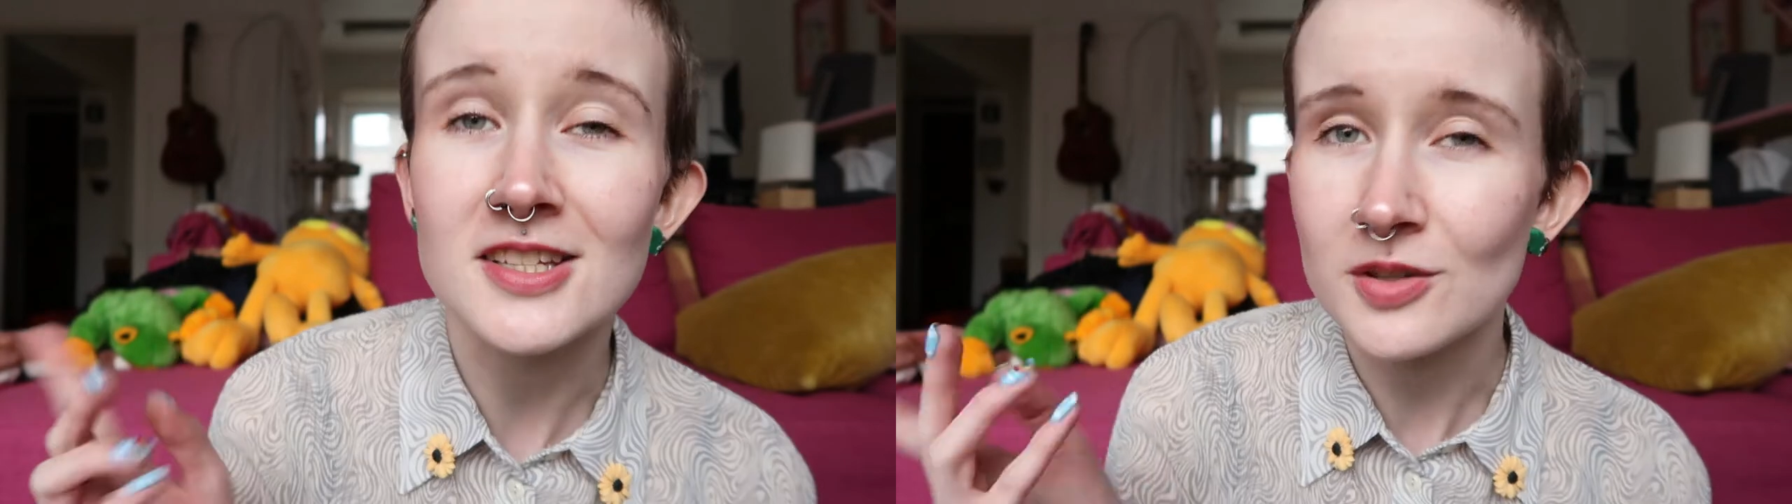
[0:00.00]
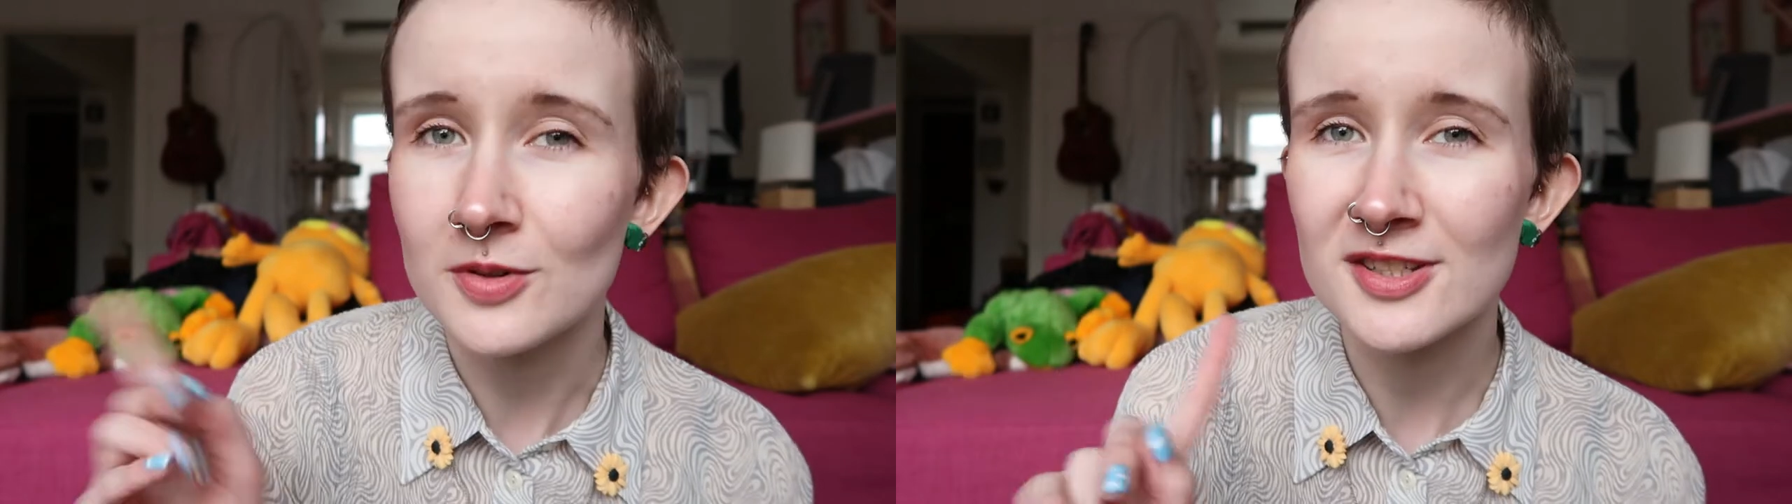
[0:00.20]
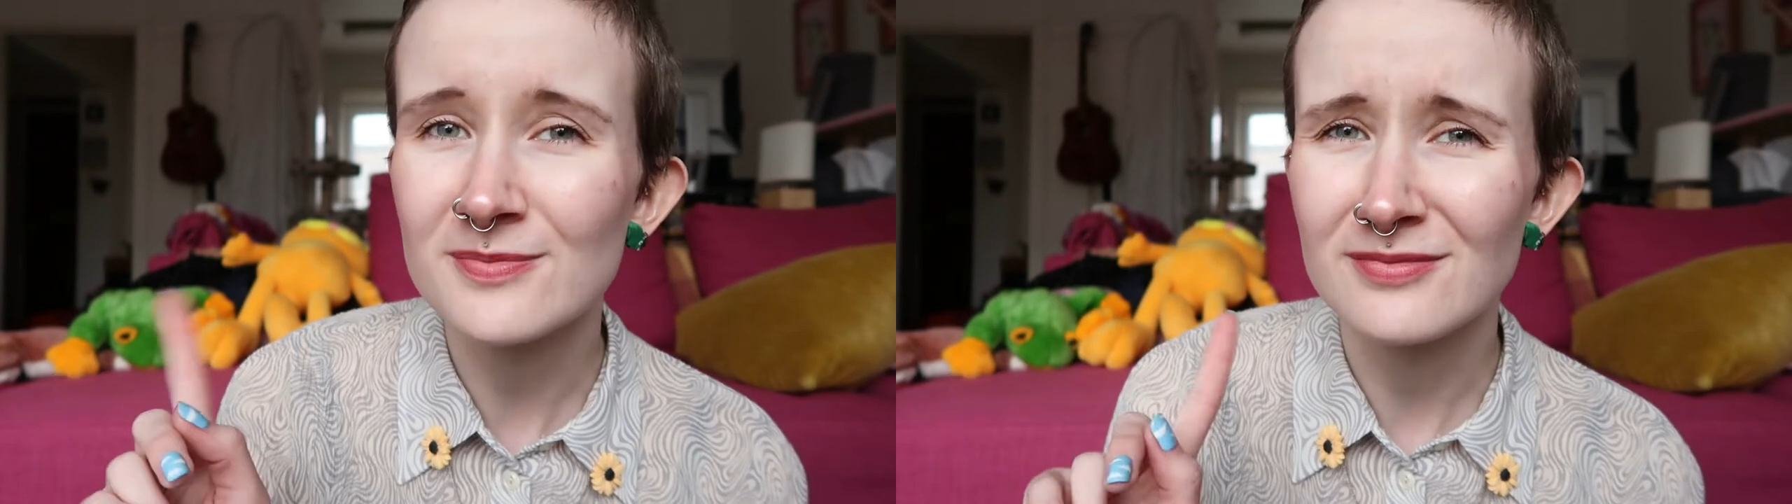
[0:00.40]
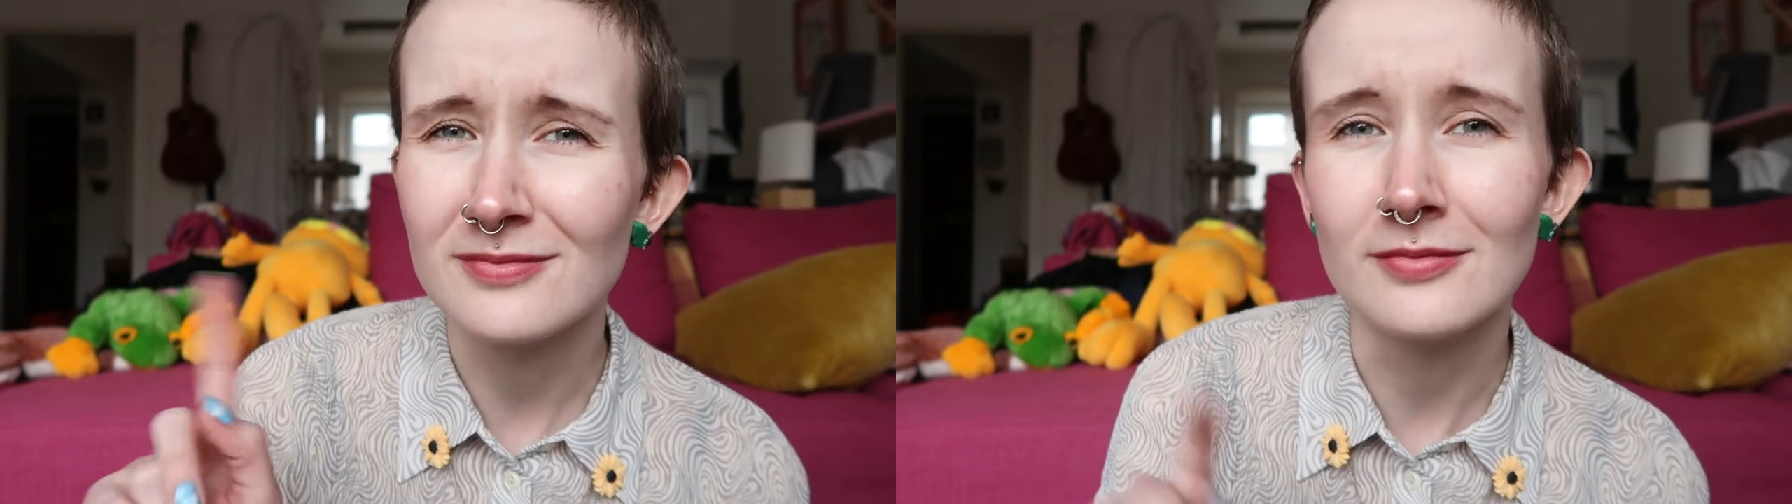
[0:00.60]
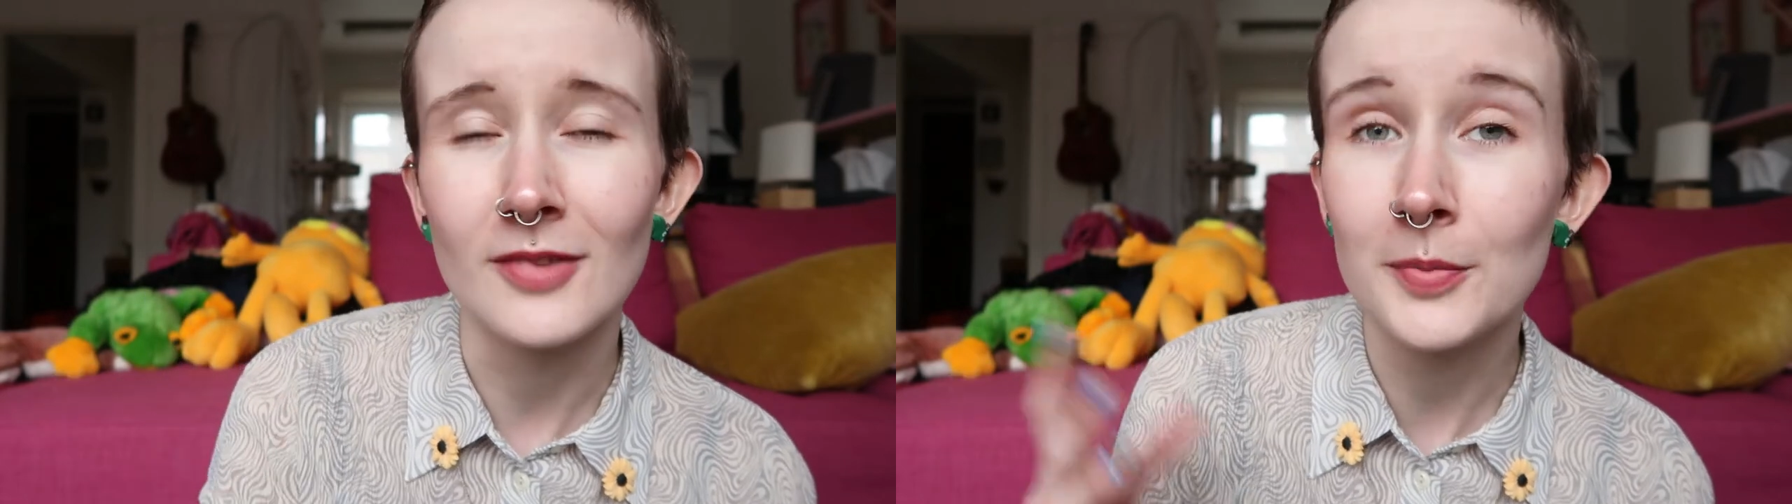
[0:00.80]
season was,
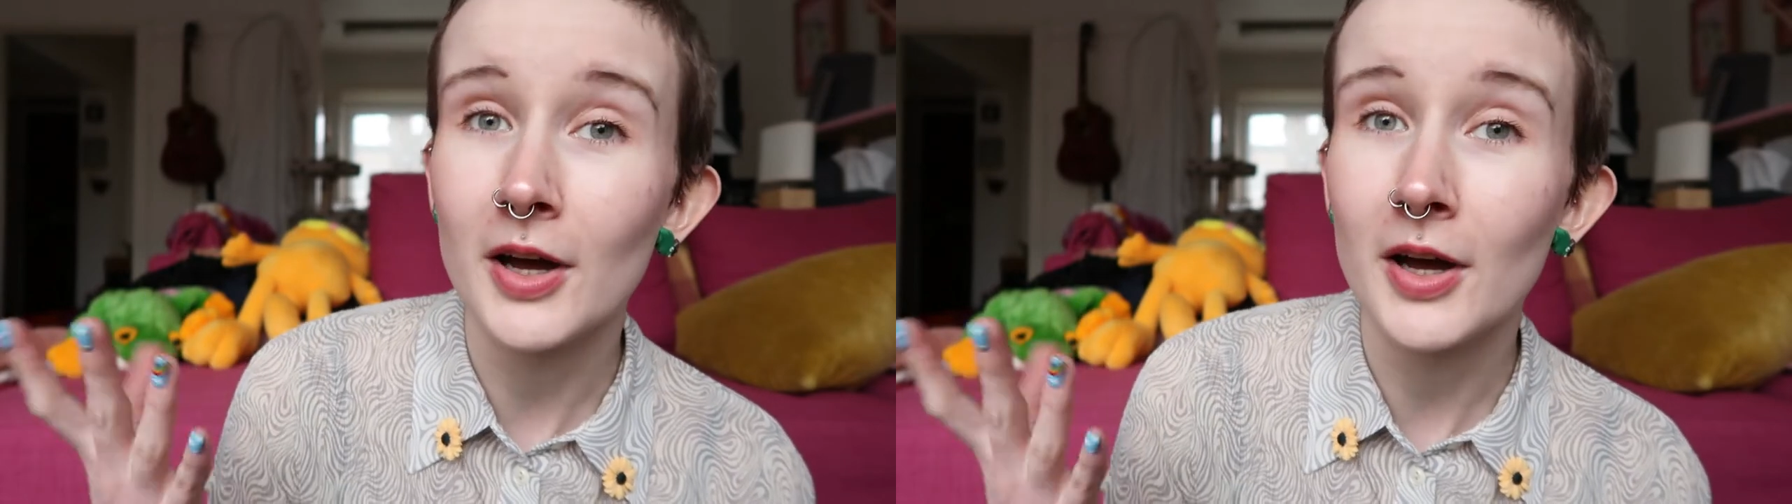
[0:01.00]
mm,